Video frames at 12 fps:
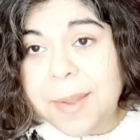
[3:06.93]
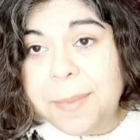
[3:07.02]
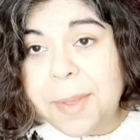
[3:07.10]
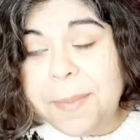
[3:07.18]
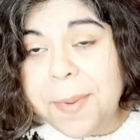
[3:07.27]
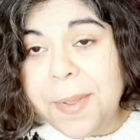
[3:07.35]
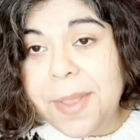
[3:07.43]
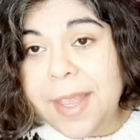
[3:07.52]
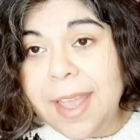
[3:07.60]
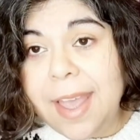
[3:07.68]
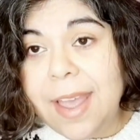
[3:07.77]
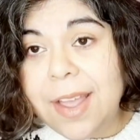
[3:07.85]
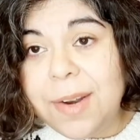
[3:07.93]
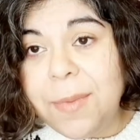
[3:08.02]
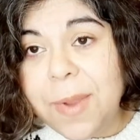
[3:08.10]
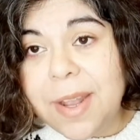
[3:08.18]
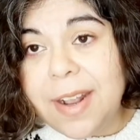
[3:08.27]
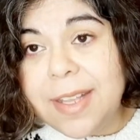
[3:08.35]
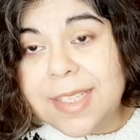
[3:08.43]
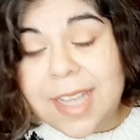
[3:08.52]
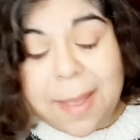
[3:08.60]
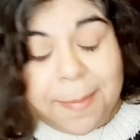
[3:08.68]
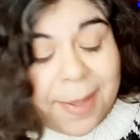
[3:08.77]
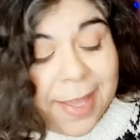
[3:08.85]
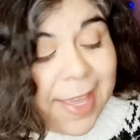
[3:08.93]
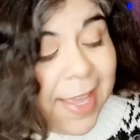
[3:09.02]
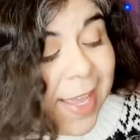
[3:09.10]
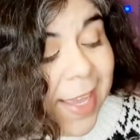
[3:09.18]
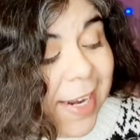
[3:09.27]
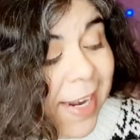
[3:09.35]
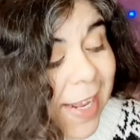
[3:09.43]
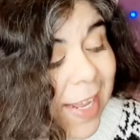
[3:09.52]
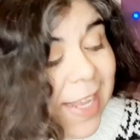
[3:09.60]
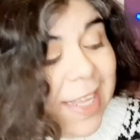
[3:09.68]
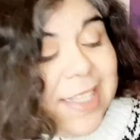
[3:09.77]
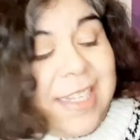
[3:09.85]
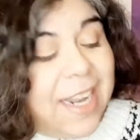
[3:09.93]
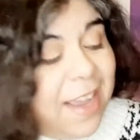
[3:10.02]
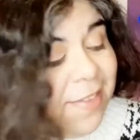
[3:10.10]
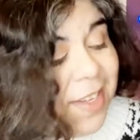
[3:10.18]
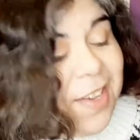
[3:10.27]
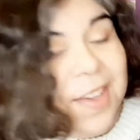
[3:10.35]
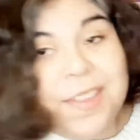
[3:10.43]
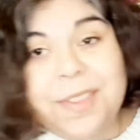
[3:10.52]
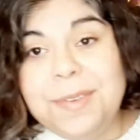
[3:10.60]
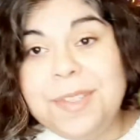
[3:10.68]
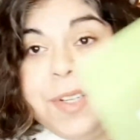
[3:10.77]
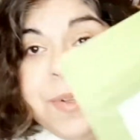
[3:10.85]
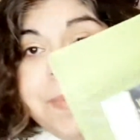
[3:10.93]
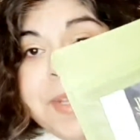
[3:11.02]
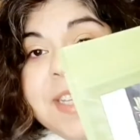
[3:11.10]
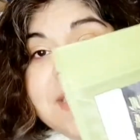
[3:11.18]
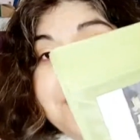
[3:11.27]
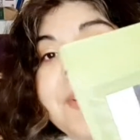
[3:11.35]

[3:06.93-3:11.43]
item I'm pulling out right on top again, didn't have to go through too many